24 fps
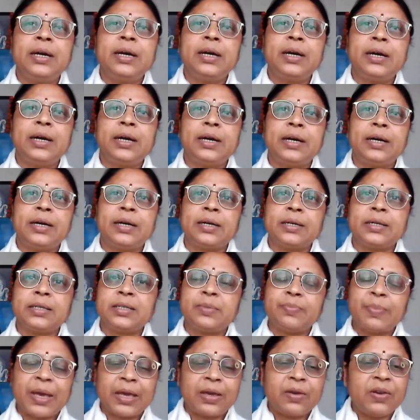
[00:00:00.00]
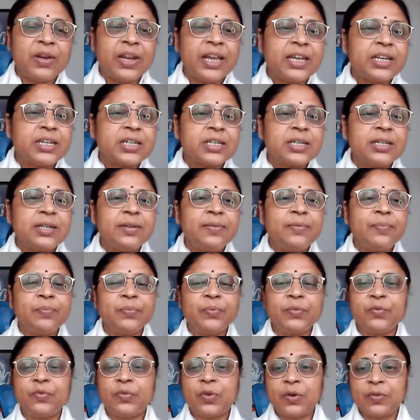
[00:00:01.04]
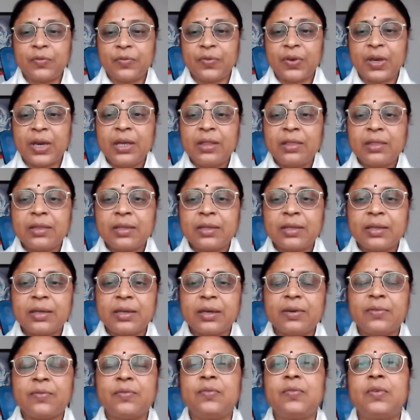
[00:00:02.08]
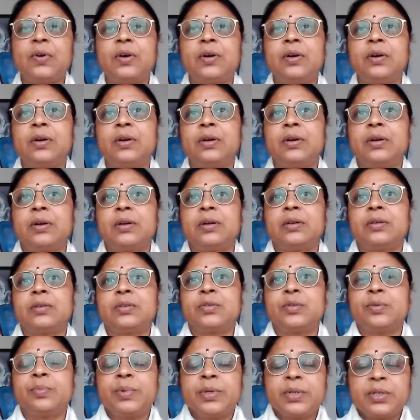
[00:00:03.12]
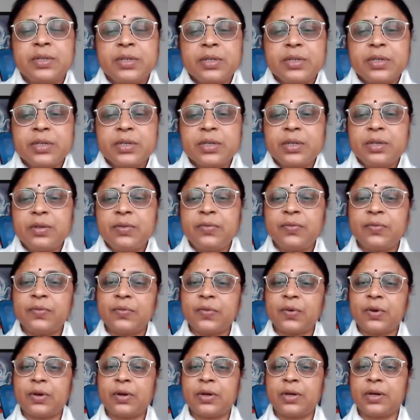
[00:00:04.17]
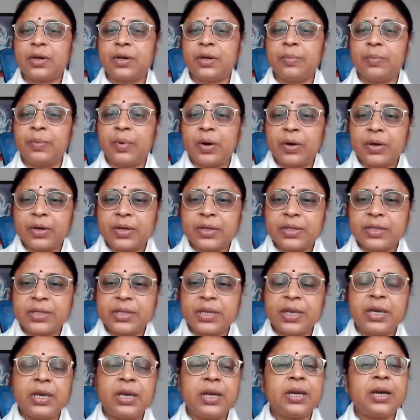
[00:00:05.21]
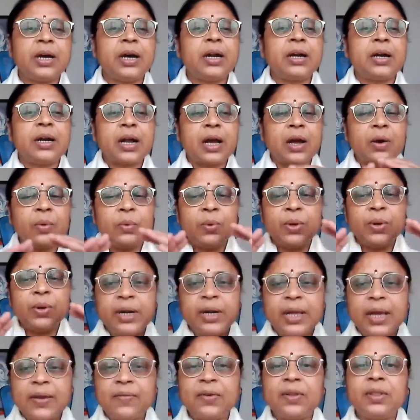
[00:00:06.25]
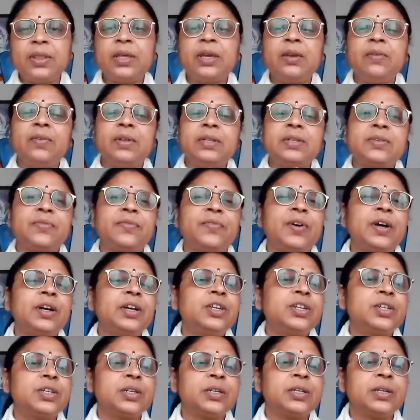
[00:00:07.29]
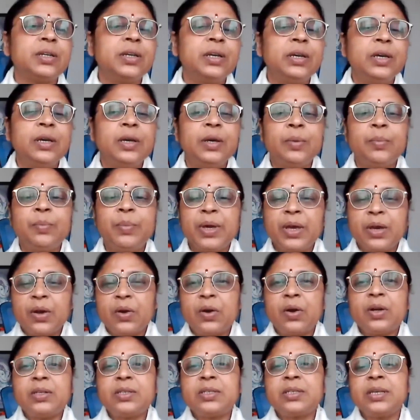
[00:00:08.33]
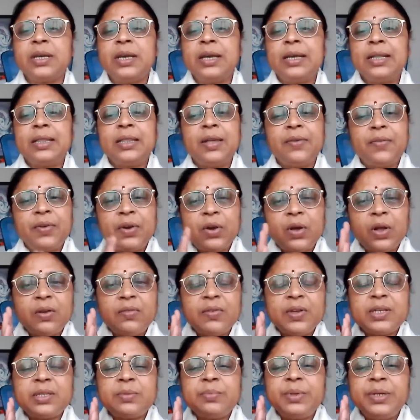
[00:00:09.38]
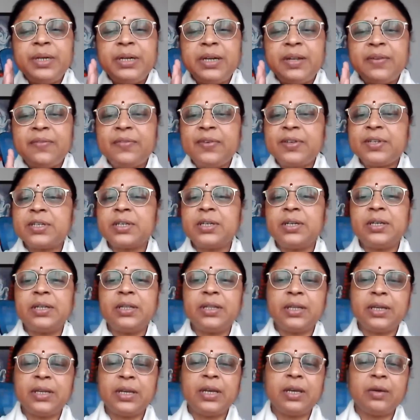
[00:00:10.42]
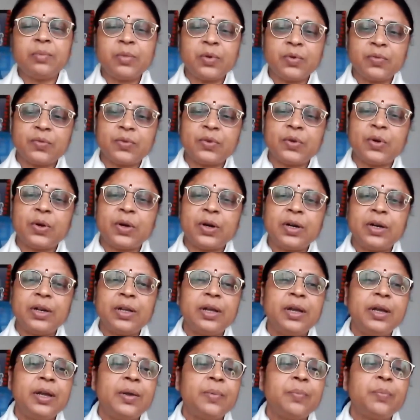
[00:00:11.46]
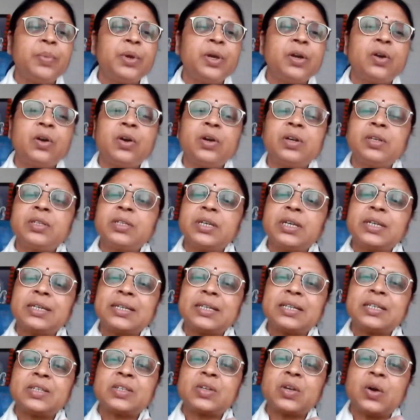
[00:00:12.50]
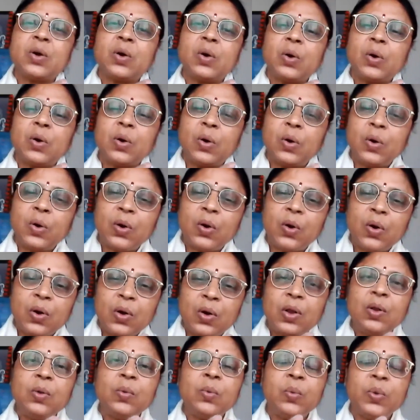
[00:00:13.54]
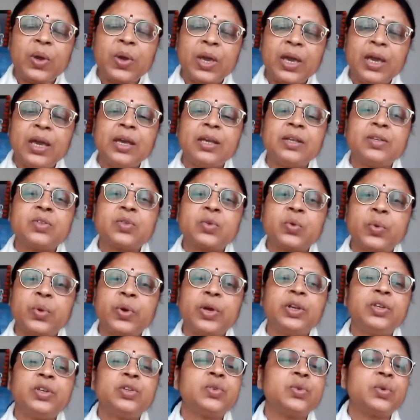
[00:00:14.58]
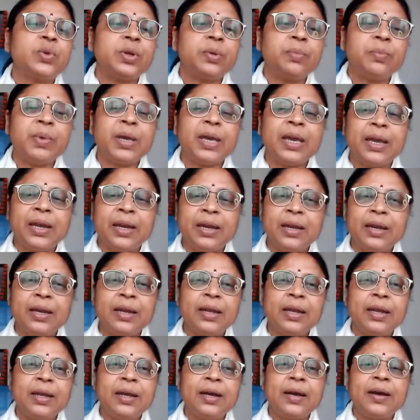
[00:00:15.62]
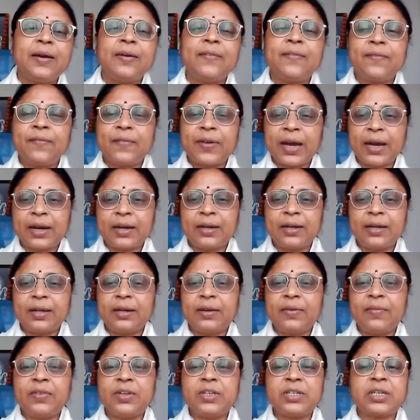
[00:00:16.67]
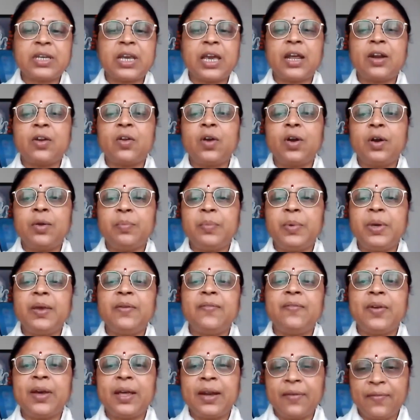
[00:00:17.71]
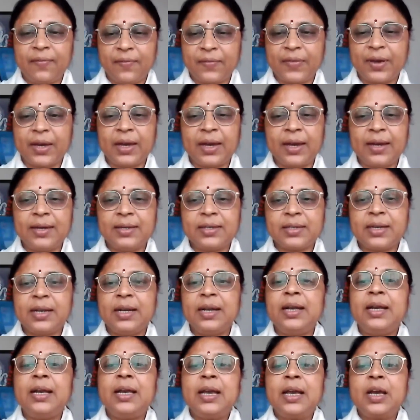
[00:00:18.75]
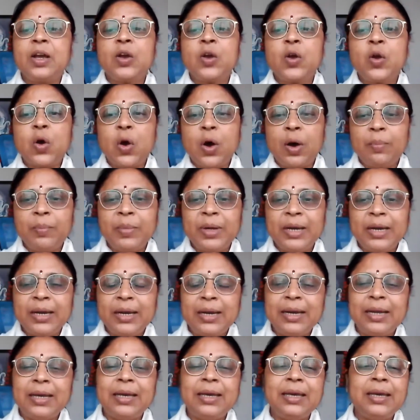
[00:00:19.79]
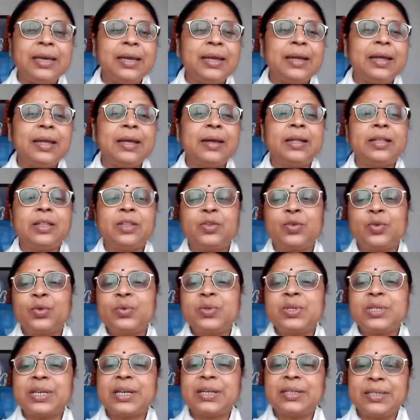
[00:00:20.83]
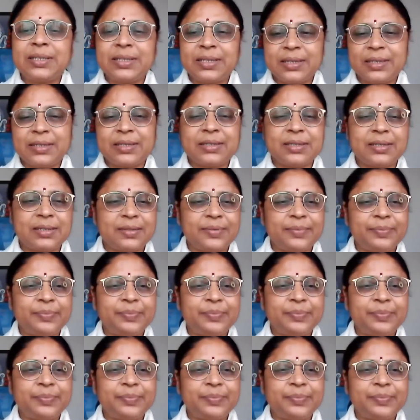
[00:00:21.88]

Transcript: uh, speculation, for faith, for superstition, for hypocrisy. Around everything will function, because there will always be division in the name of God, because it is always going to remain a factor which cannot be verified commonly through senses.